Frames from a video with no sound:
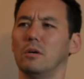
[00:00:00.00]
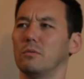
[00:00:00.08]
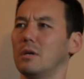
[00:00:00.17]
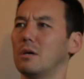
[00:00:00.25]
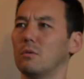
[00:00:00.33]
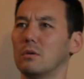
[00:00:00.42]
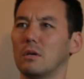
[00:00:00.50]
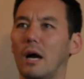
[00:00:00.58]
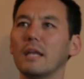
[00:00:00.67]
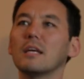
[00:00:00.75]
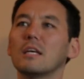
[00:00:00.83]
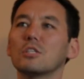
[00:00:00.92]
no, no.
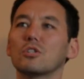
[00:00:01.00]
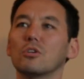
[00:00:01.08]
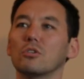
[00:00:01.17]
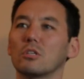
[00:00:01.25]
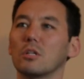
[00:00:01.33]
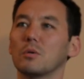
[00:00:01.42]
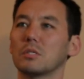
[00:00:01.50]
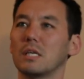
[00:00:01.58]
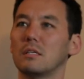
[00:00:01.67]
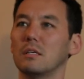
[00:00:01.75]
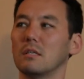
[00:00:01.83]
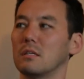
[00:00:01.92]
I didn't kiss a girl till I was
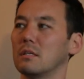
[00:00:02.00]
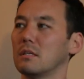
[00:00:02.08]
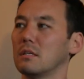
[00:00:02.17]
18.